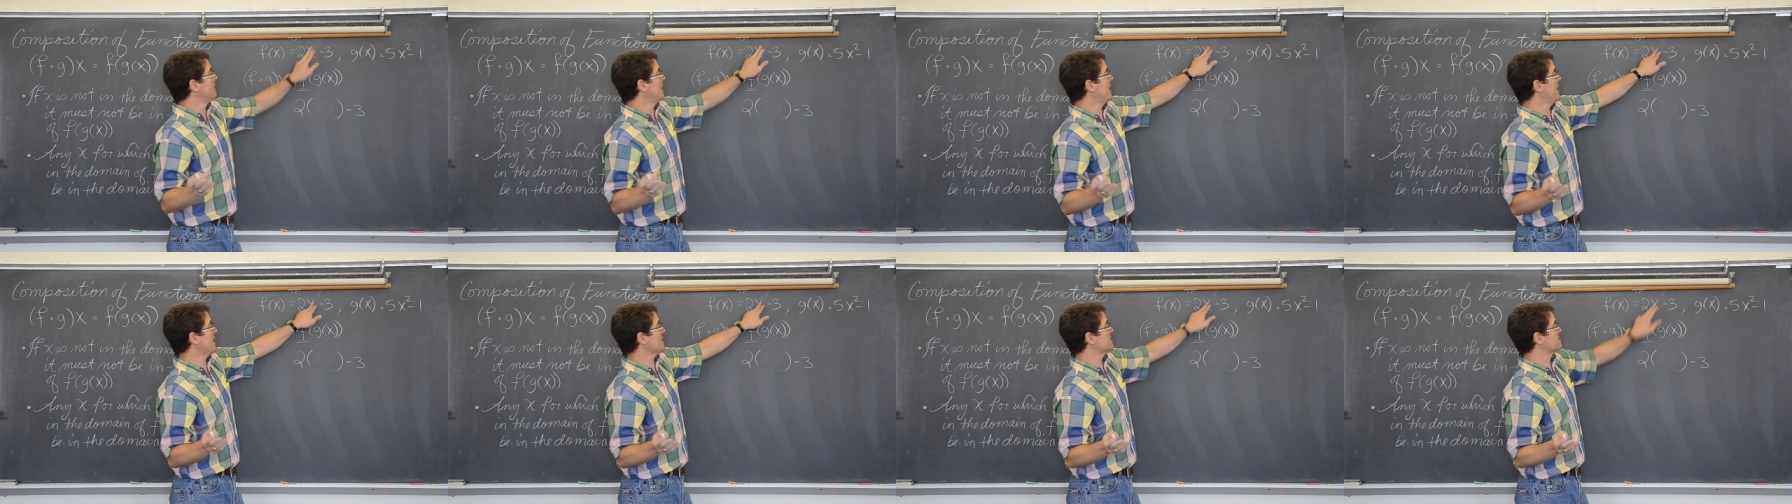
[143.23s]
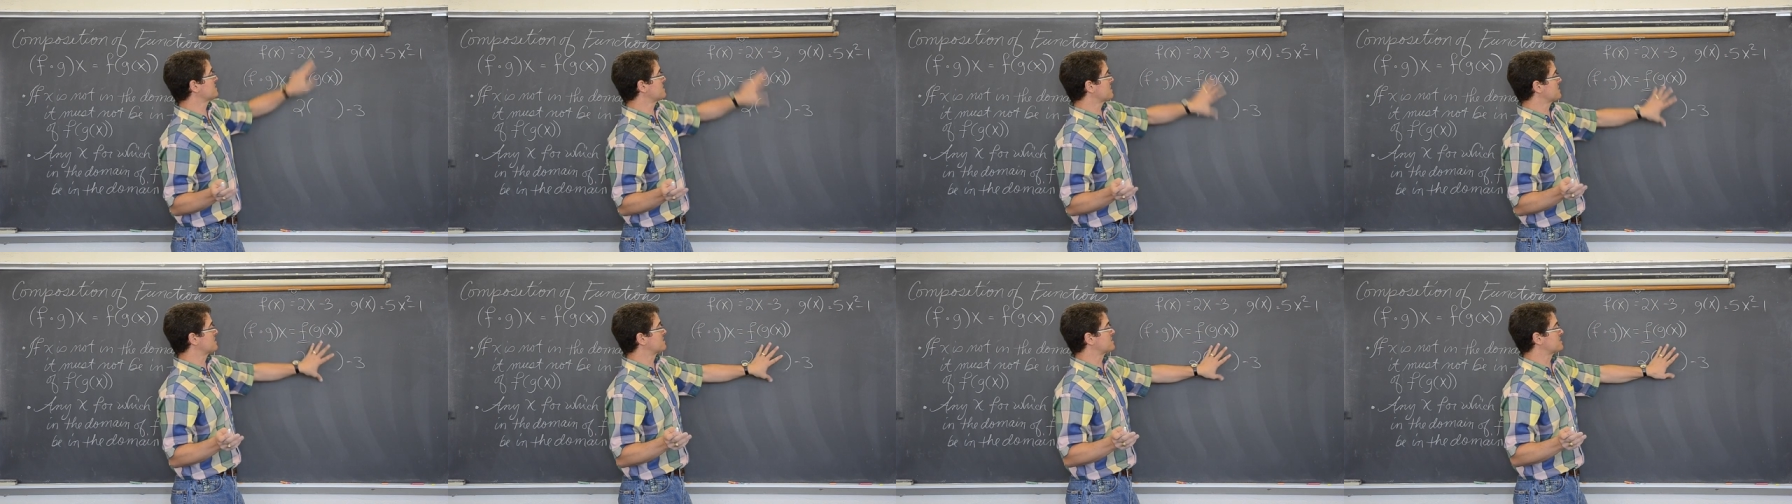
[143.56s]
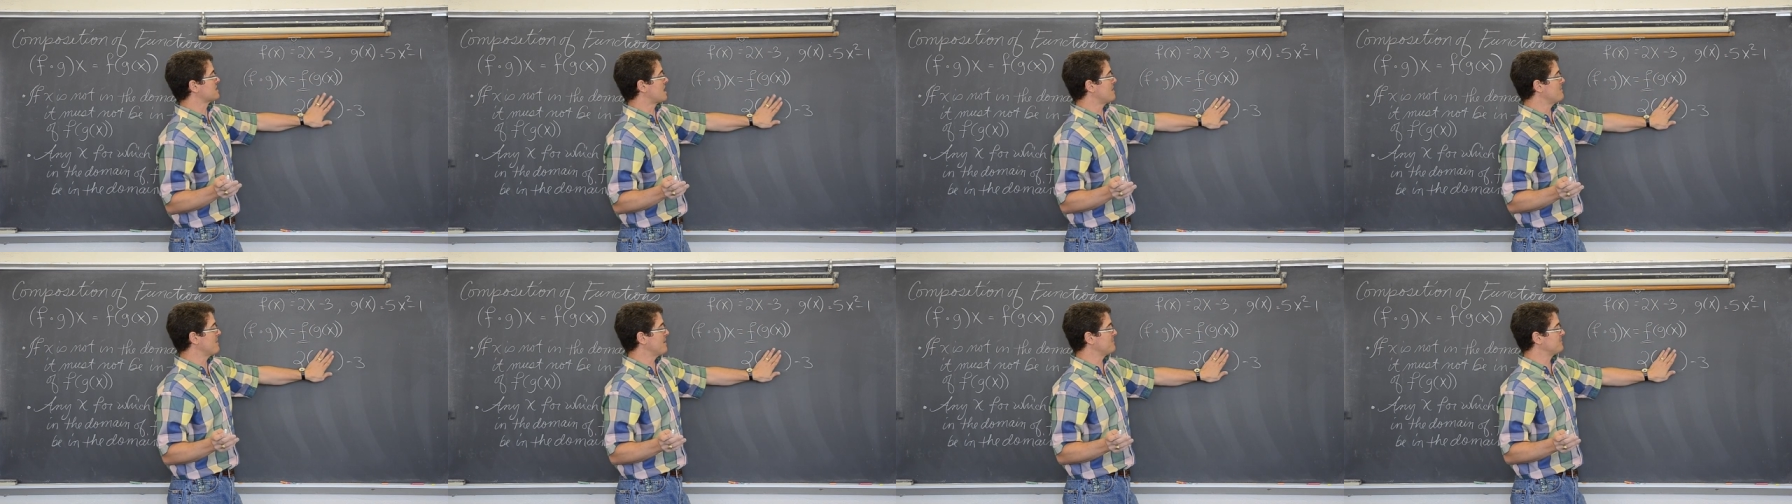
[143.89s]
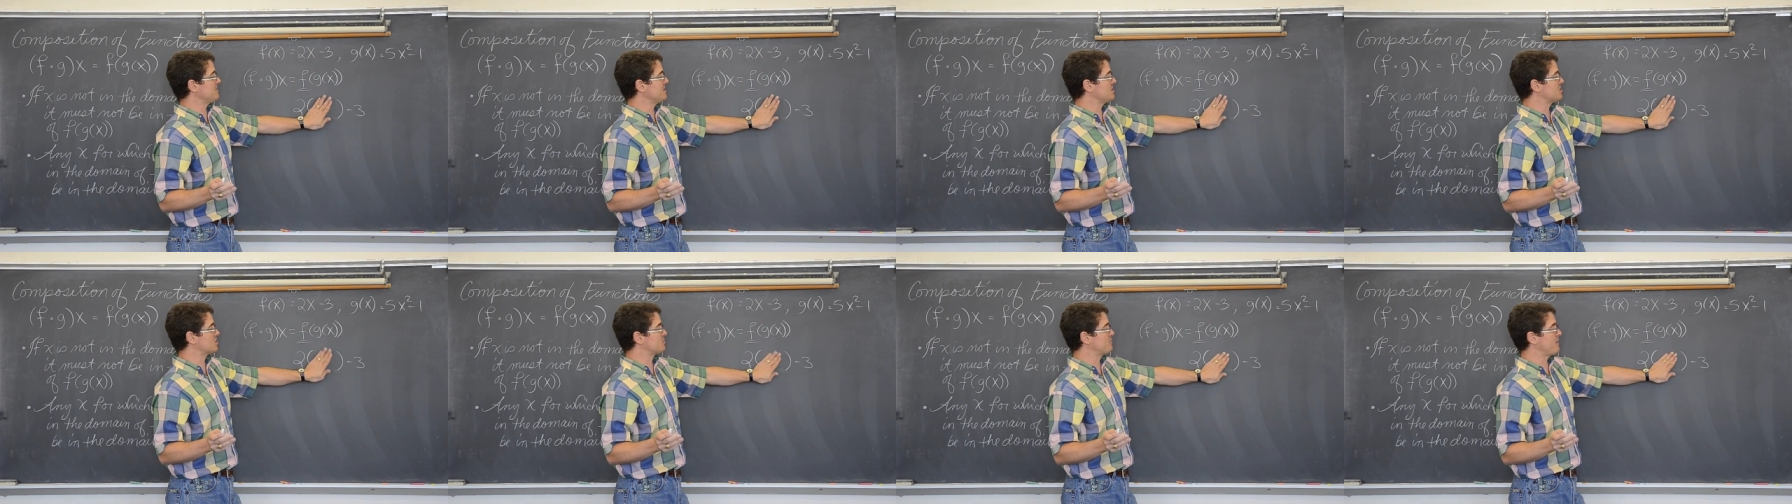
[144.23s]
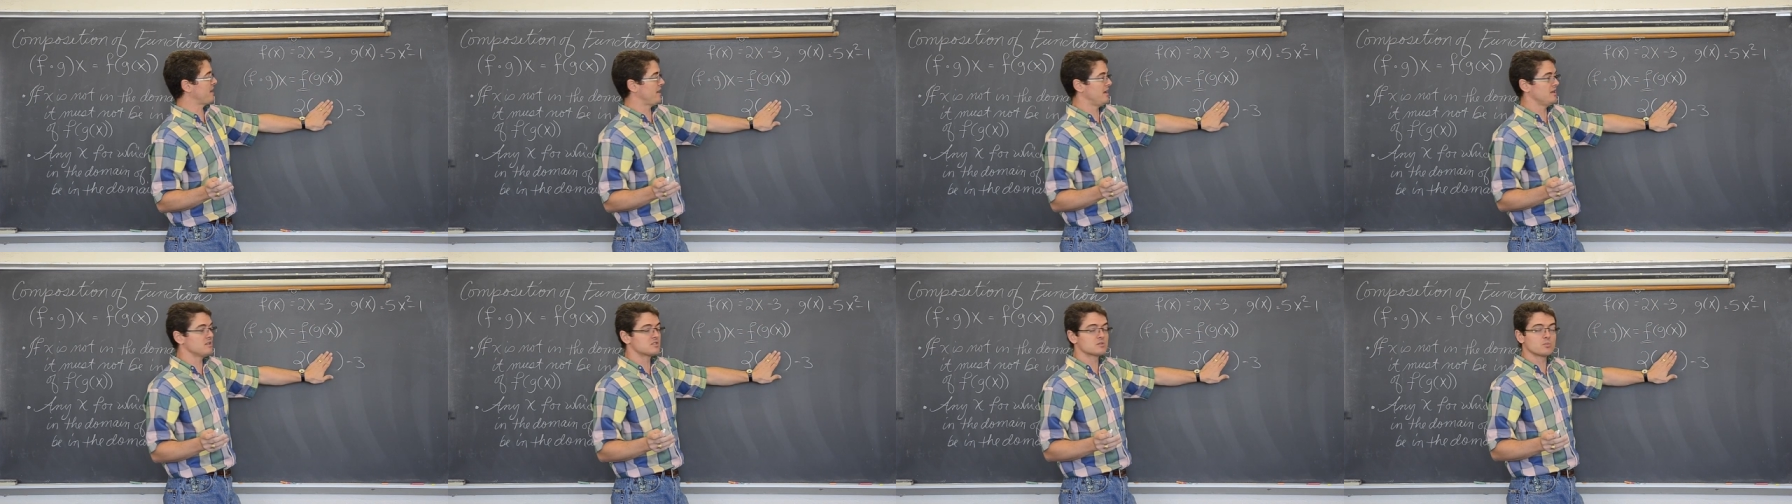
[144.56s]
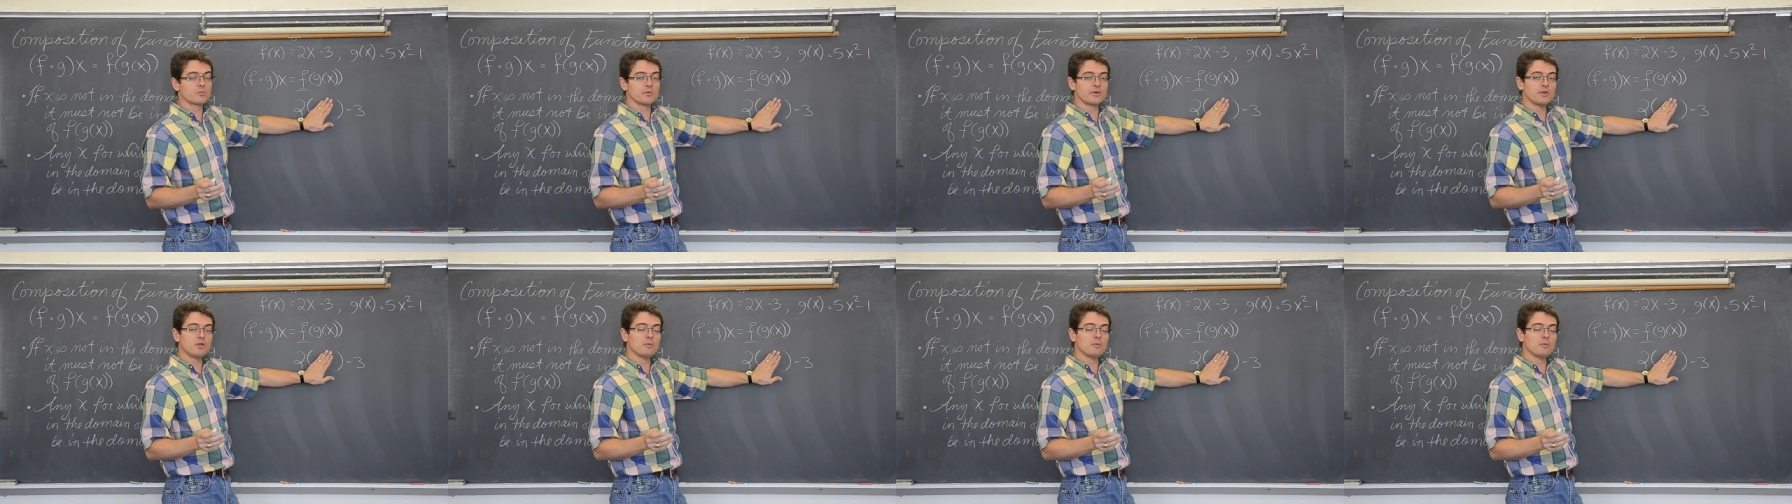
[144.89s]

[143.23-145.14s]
X is some empty space where